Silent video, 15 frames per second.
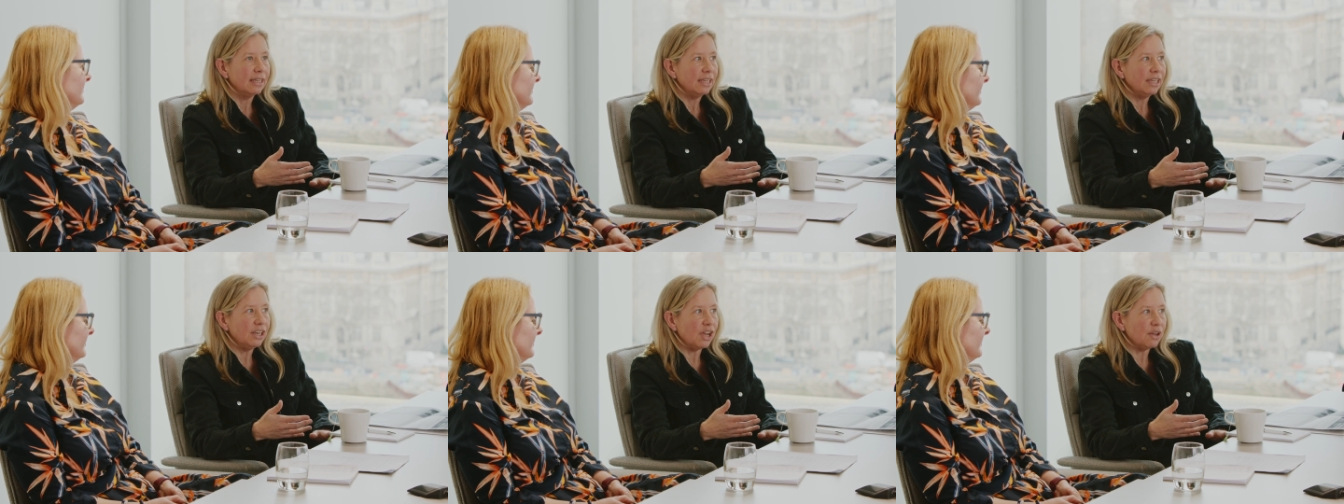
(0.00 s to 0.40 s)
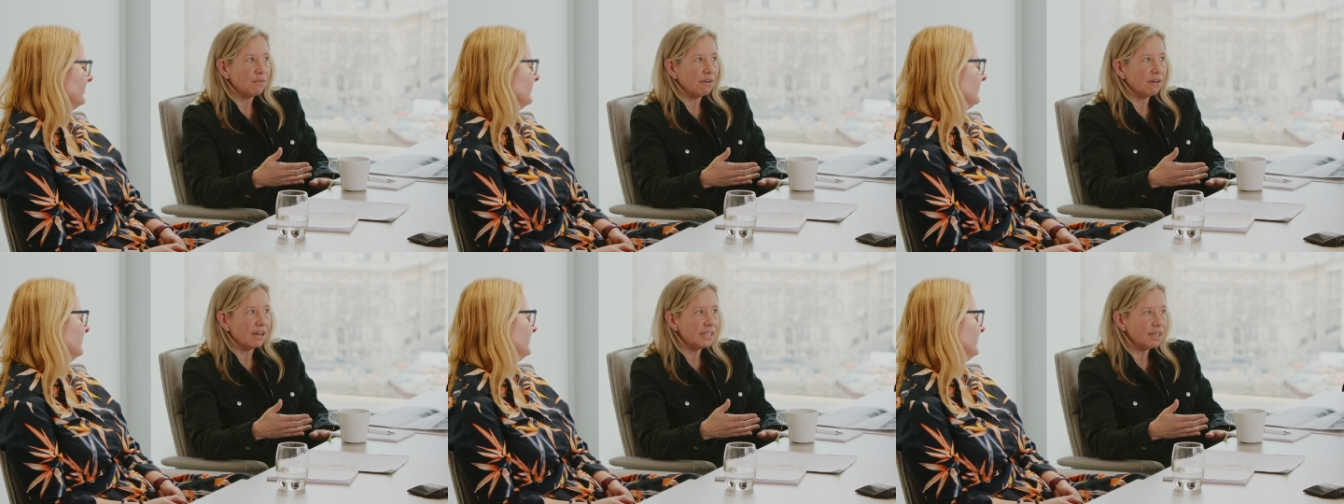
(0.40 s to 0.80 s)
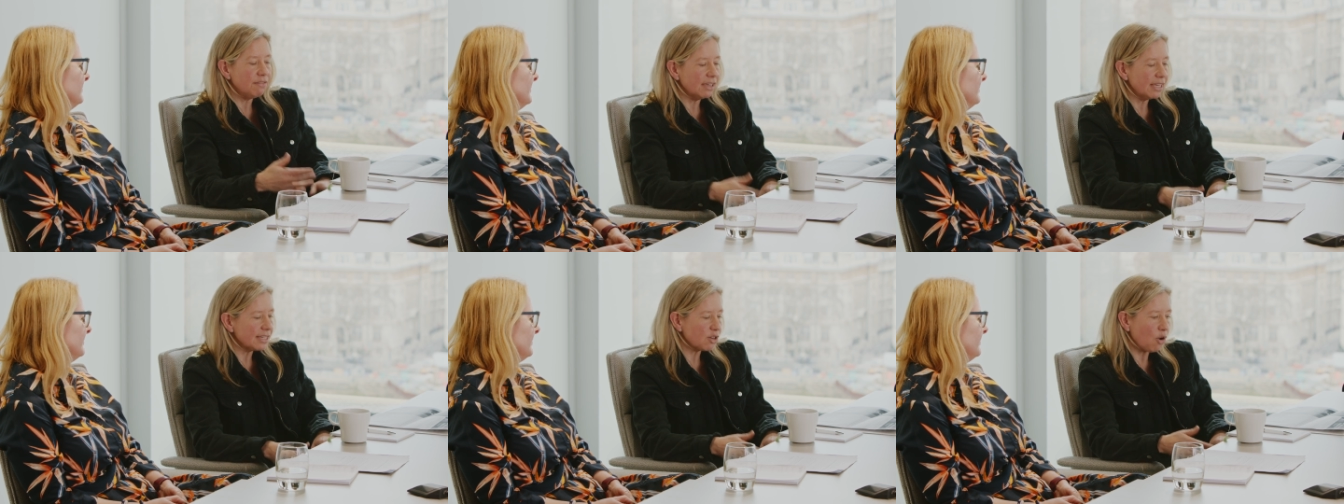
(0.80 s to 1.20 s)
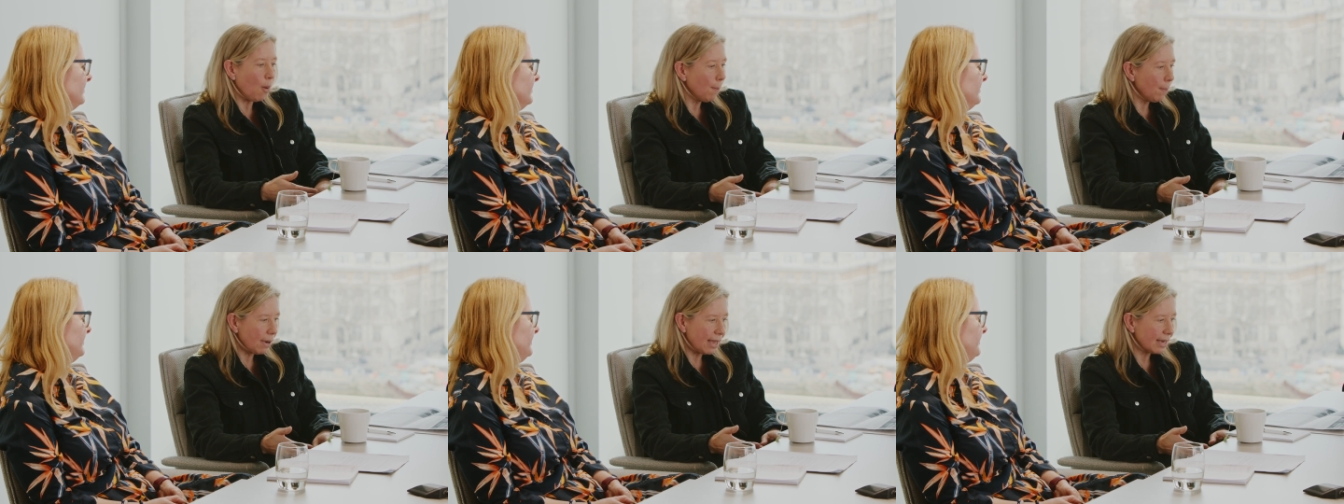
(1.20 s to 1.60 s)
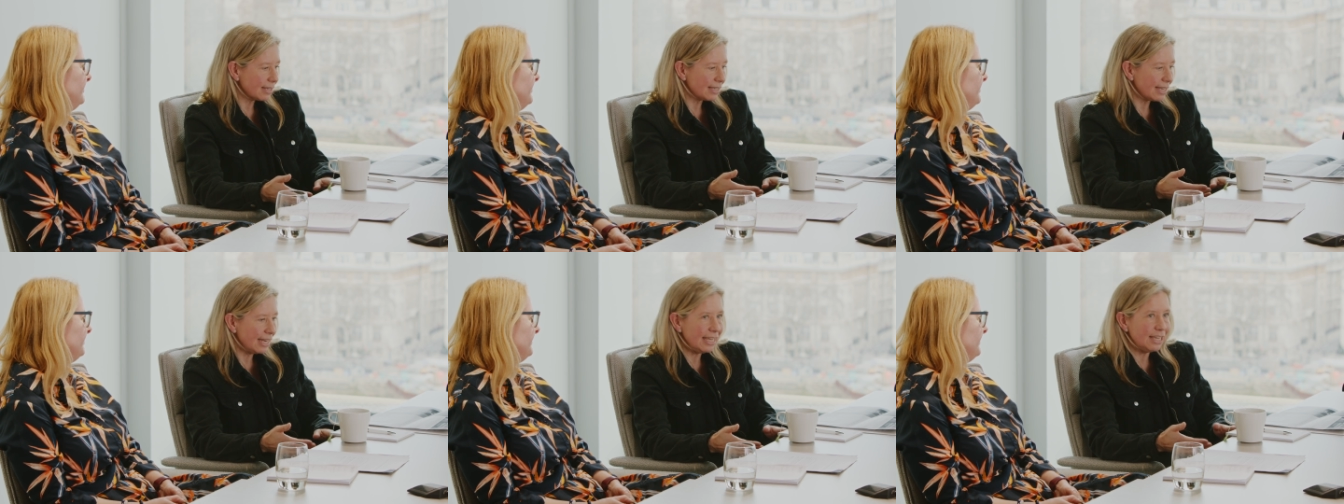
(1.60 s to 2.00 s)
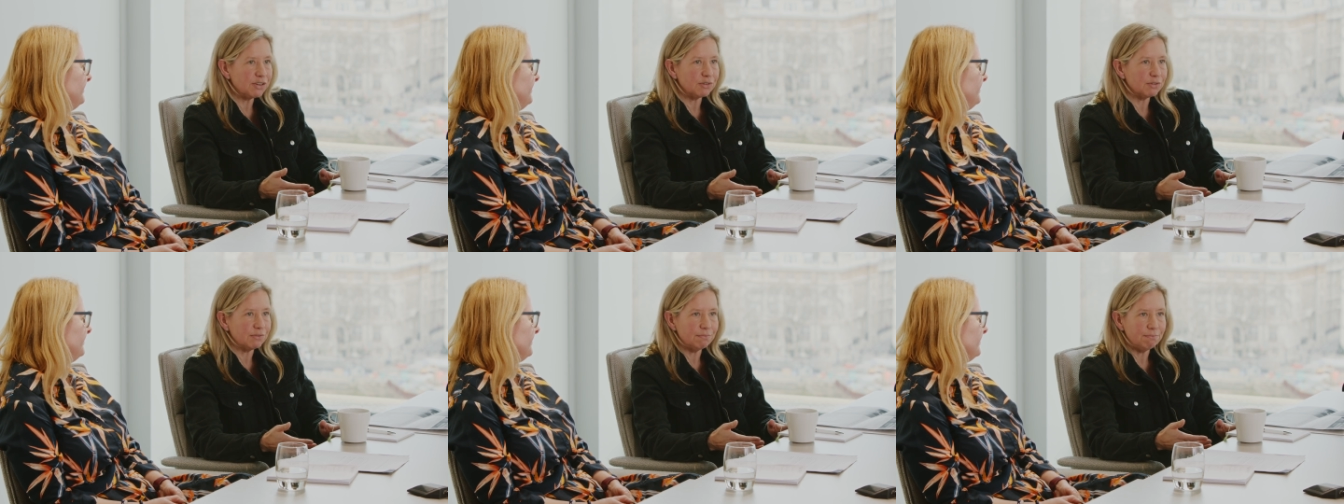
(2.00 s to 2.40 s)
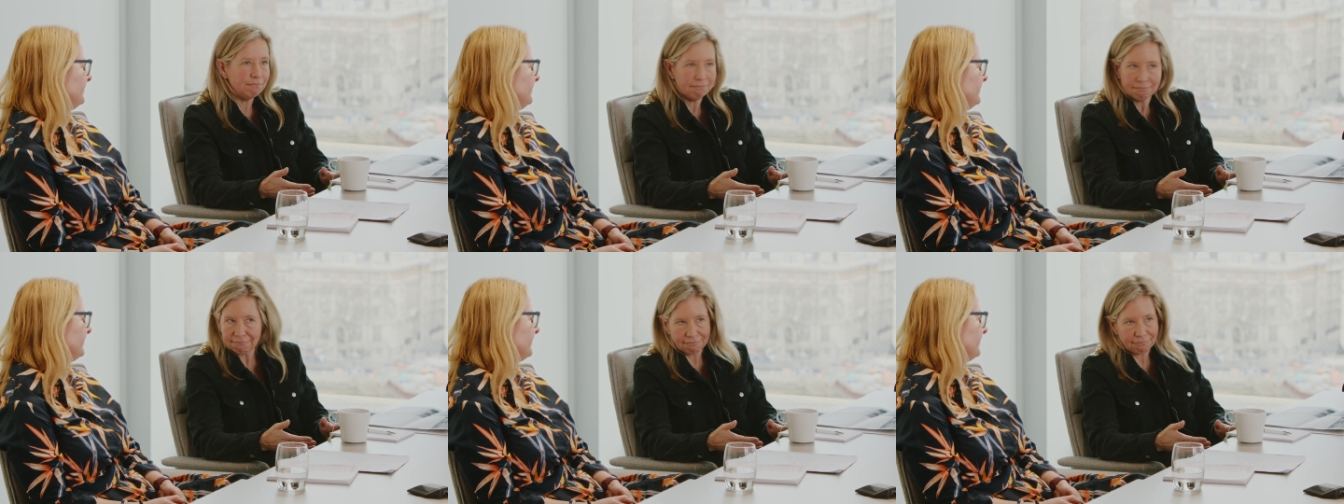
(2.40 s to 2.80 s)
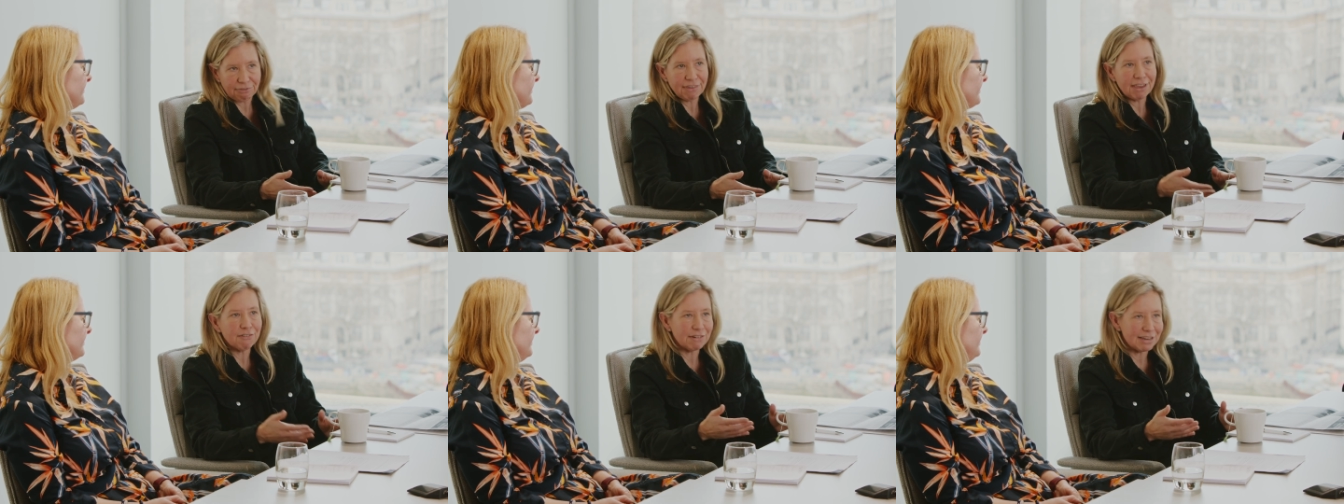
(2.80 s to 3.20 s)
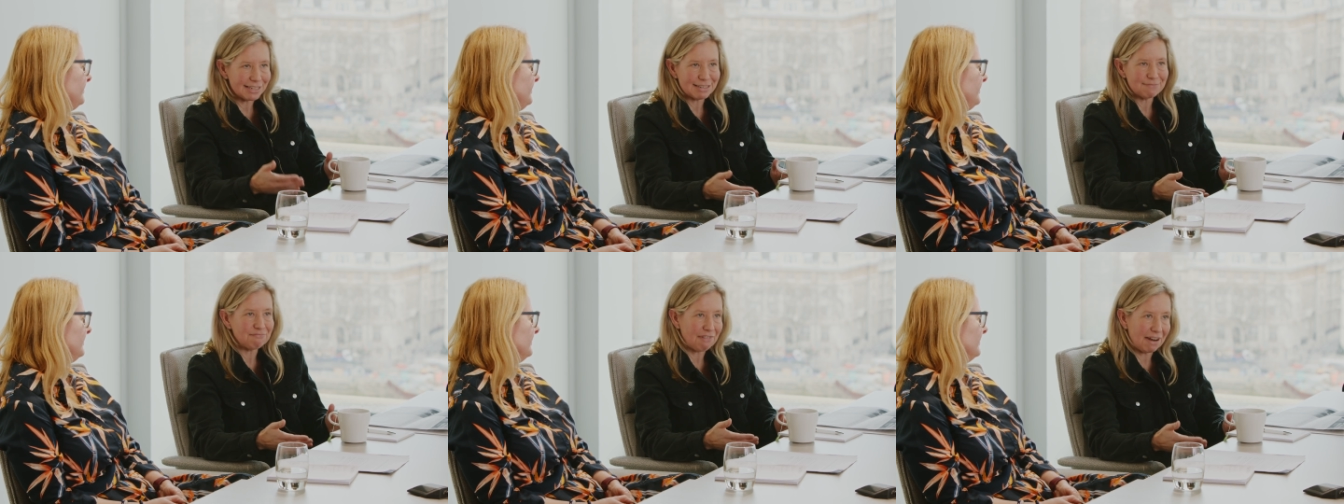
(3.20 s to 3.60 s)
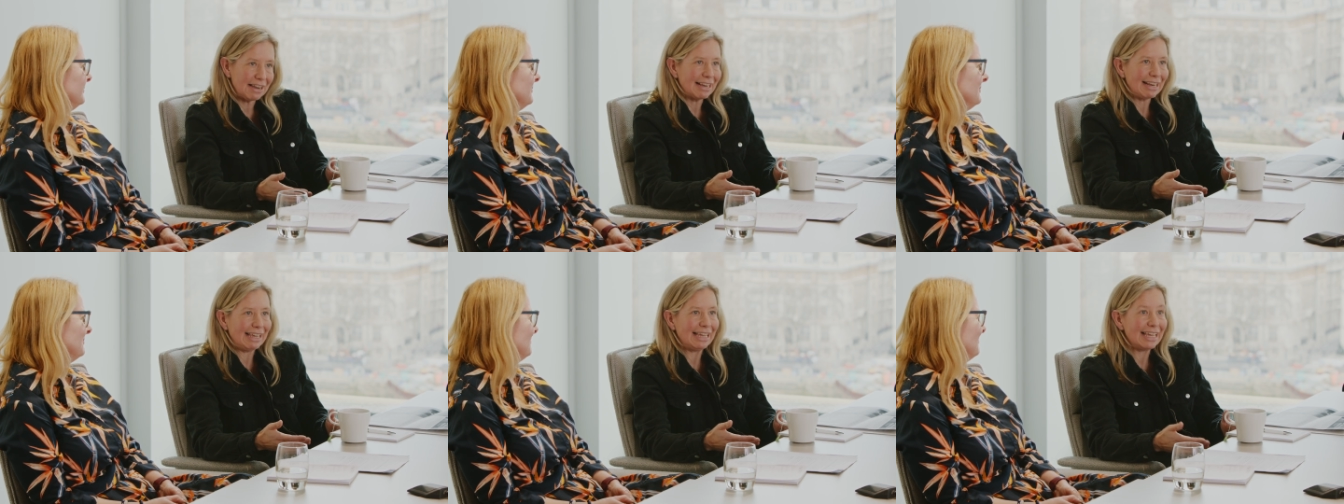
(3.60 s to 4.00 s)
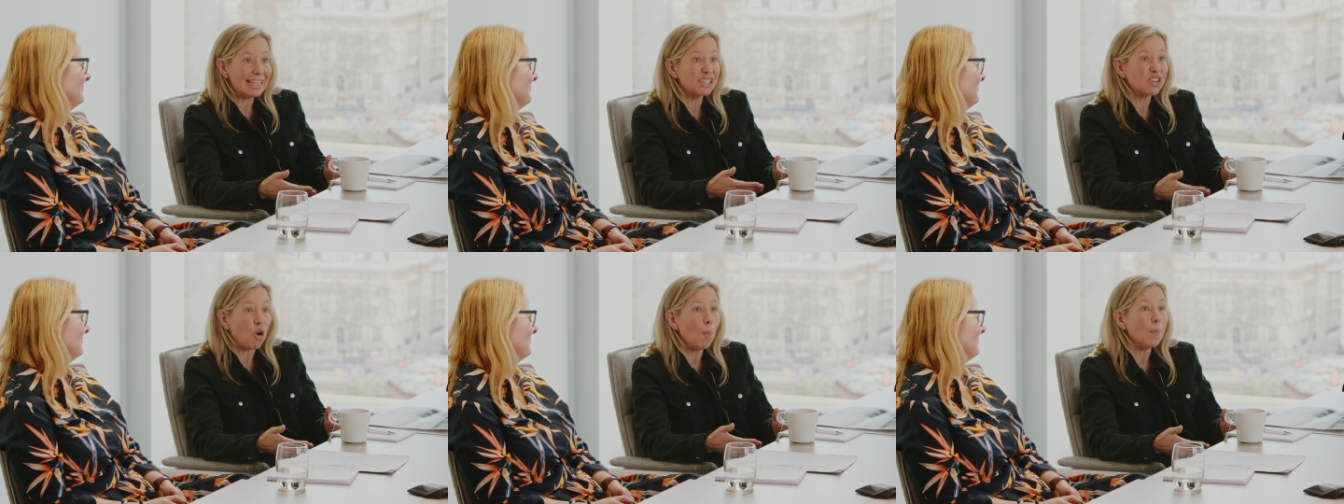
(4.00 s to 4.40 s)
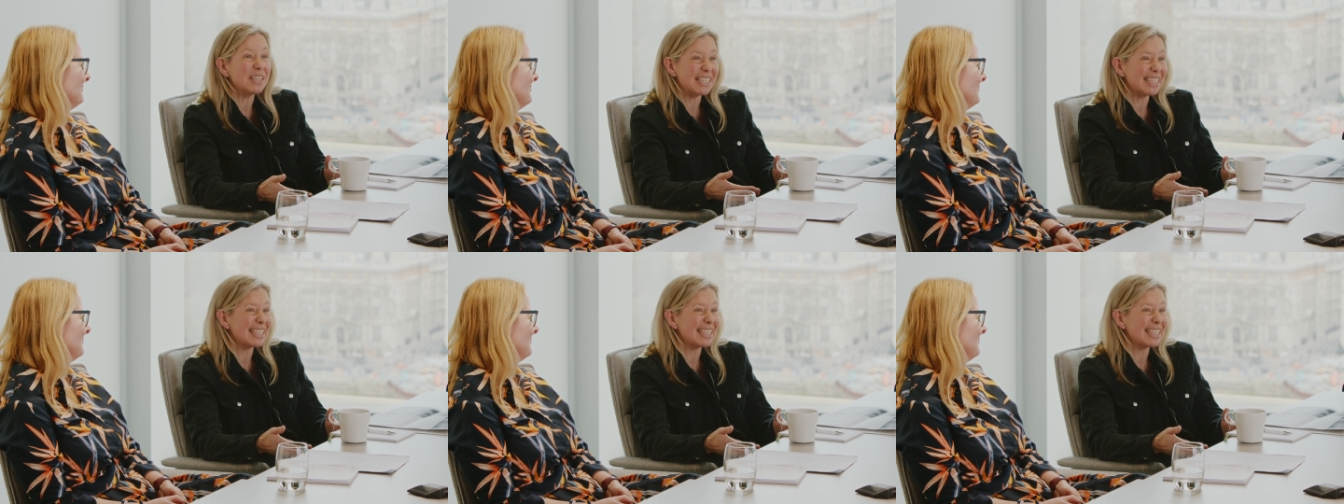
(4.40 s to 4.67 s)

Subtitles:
You know, I don't think it's complex legal theories, frankly, it's common